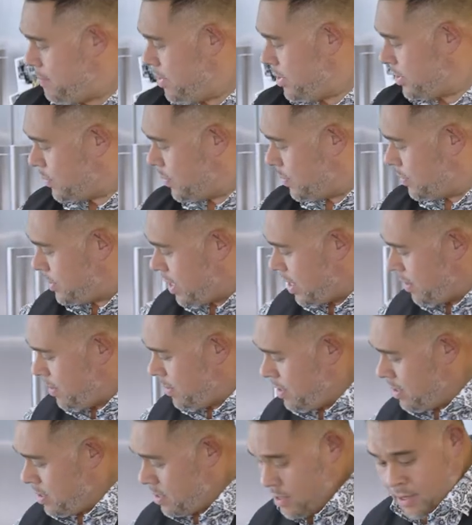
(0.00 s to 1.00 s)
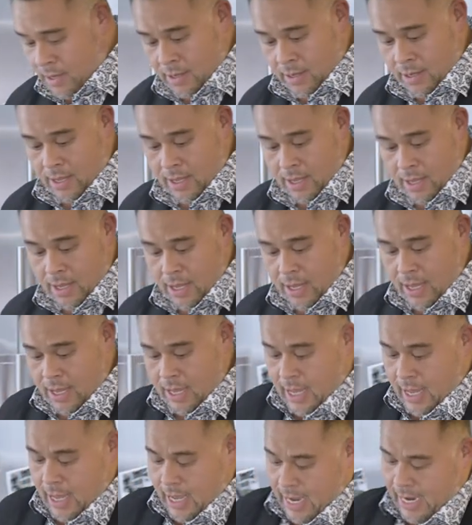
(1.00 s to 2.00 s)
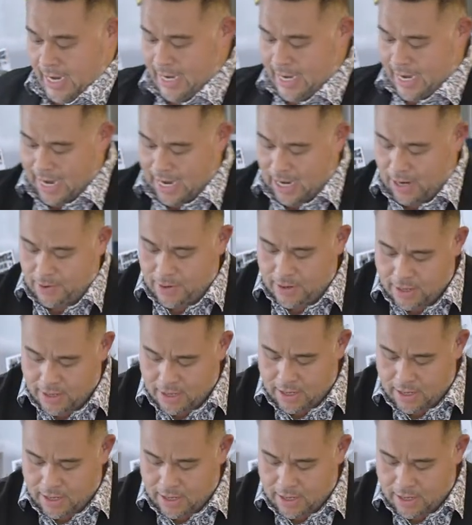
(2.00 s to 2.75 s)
much will do. And now